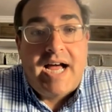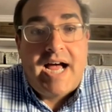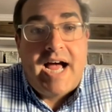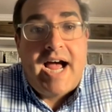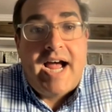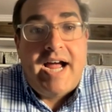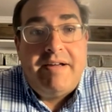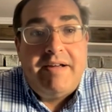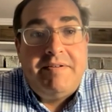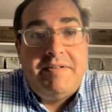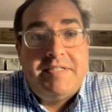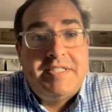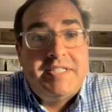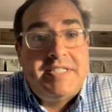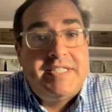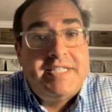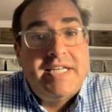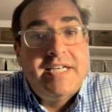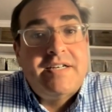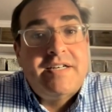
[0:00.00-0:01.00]
I
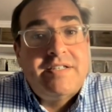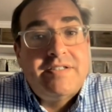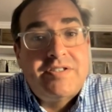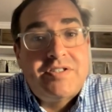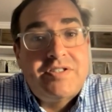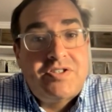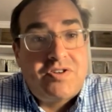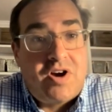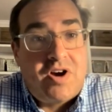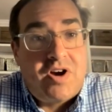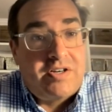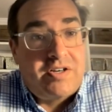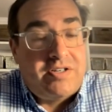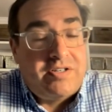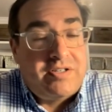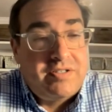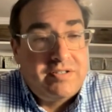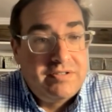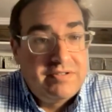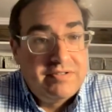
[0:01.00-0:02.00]
still
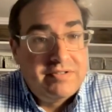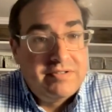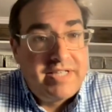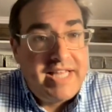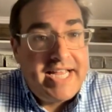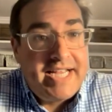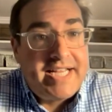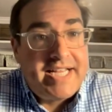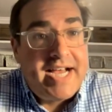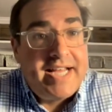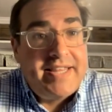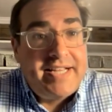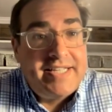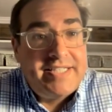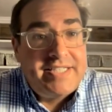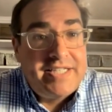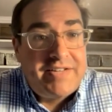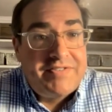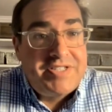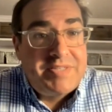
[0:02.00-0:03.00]
struggle. Thank God they
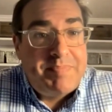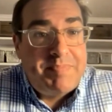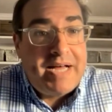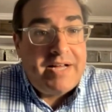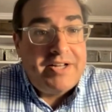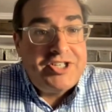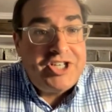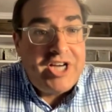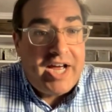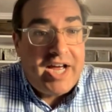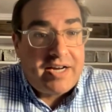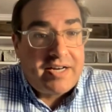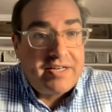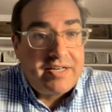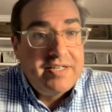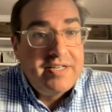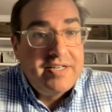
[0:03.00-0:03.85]
still have spell check.